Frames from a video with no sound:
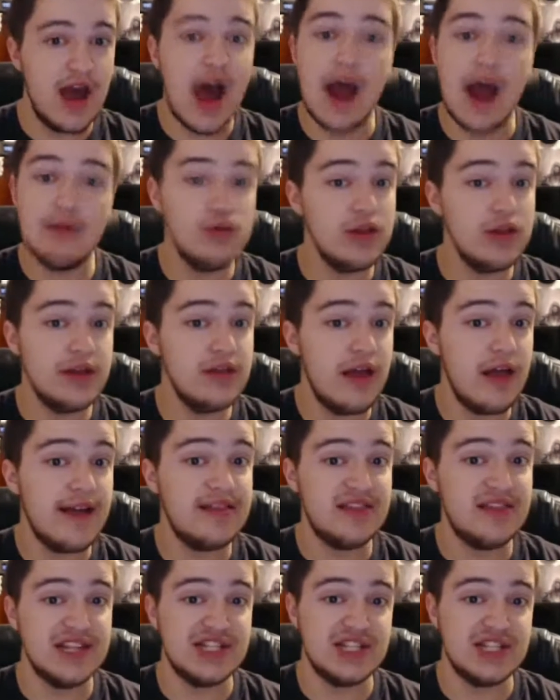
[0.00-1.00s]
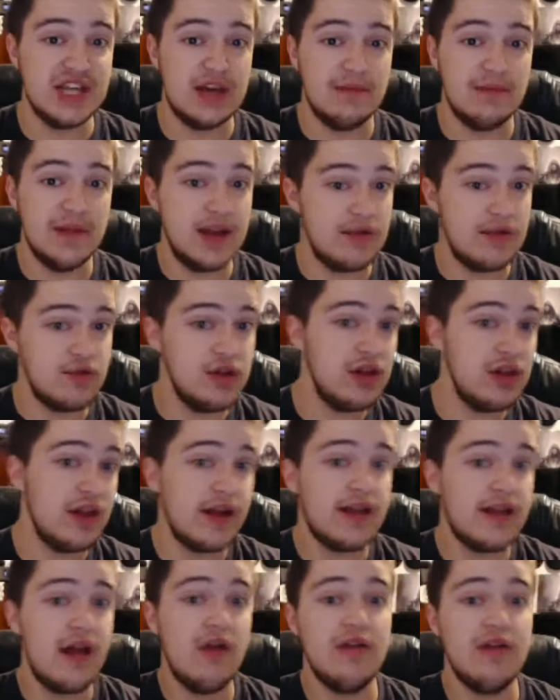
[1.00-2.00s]
I really liked this segment. I really
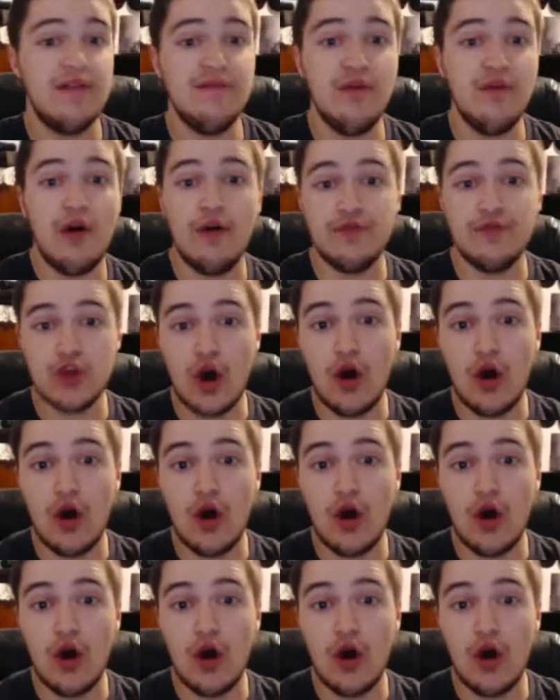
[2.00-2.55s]
liked how it involved